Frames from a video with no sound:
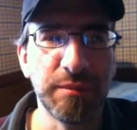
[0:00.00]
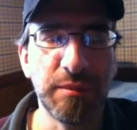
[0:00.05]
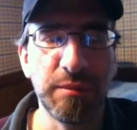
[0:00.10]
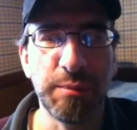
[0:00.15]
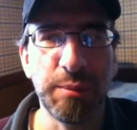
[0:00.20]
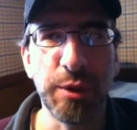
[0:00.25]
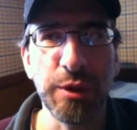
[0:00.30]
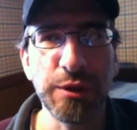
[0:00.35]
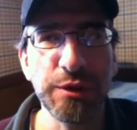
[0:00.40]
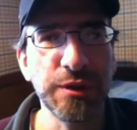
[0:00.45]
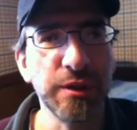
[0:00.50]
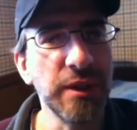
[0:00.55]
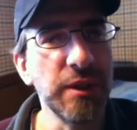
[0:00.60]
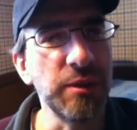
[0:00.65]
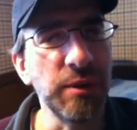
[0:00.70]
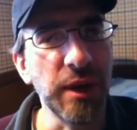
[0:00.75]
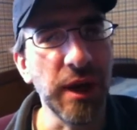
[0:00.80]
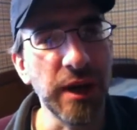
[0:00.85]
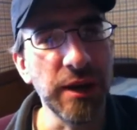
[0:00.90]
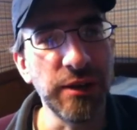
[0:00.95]
Personally, what
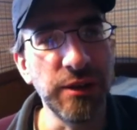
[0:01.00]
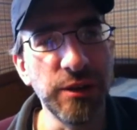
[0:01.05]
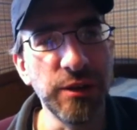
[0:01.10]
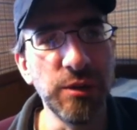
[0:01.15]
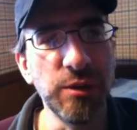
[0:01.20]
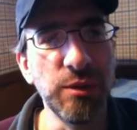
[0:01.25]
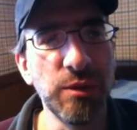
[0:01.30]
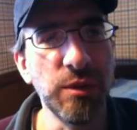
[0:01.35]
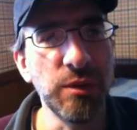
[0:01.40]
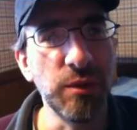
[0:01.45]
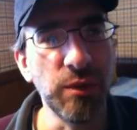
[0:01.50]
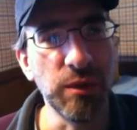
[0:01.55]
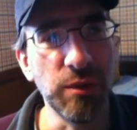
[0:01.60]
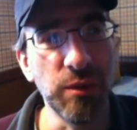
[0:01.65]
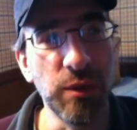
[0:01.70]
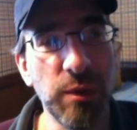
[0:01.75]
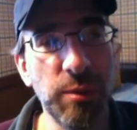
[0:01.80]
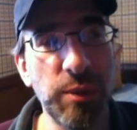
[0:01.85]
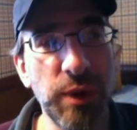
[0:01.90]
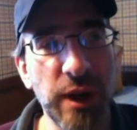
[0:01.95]
I do with
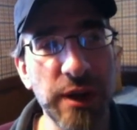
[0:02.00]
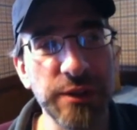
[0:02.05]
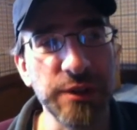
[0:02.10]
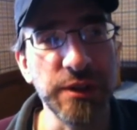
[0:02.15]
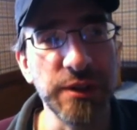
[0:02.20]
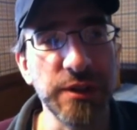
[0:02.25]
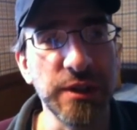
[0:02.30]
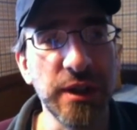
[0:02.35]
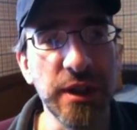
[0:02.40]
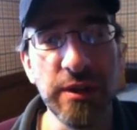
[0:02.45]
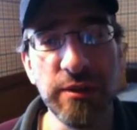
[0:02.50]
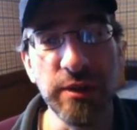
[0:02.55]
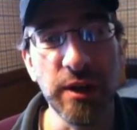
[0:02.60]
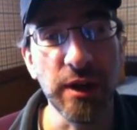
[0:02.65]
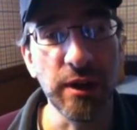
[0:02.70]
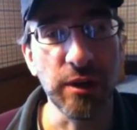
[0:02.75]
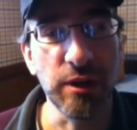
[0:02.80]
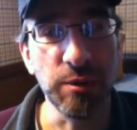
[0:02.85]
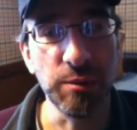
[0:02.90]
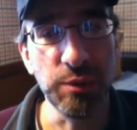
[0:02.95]
word processing, even on a
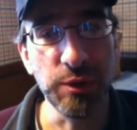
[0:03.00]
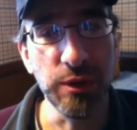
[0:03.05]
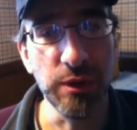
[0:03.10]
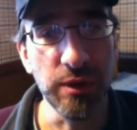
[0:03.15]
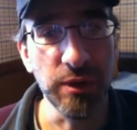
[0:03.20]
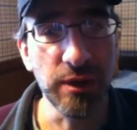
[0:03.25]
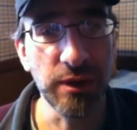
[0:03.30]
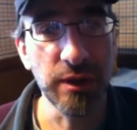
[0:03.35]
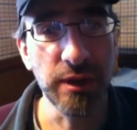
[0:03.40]
computer,